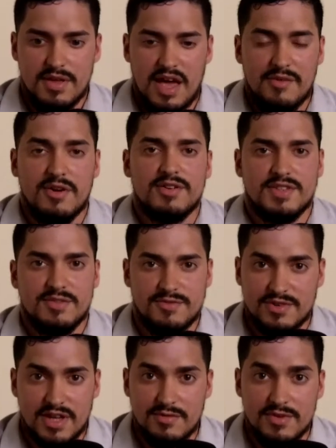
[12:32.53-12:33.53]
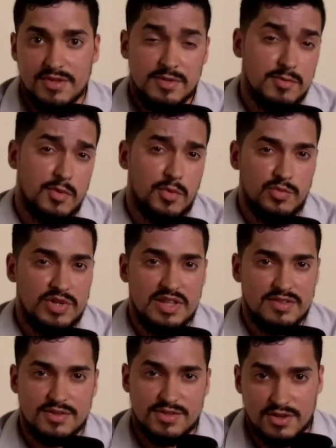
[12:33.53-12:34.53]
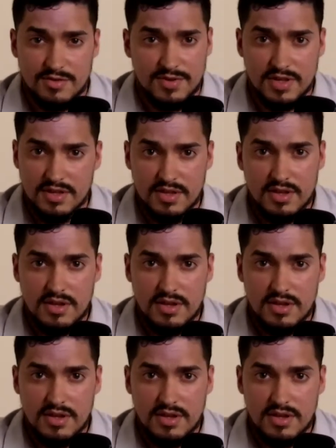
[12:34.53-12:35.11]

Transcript: having our sins forgiven, even when we didn't deserve it,